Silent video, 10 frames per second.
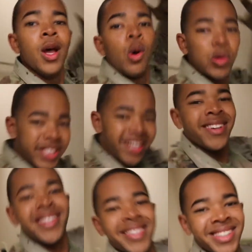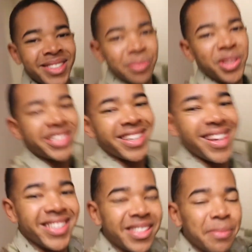What's up? It's your boy Tae
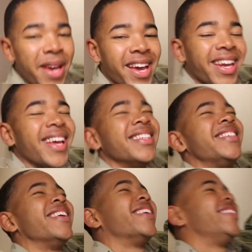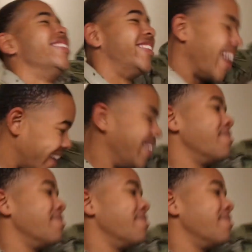Logics, man, and today,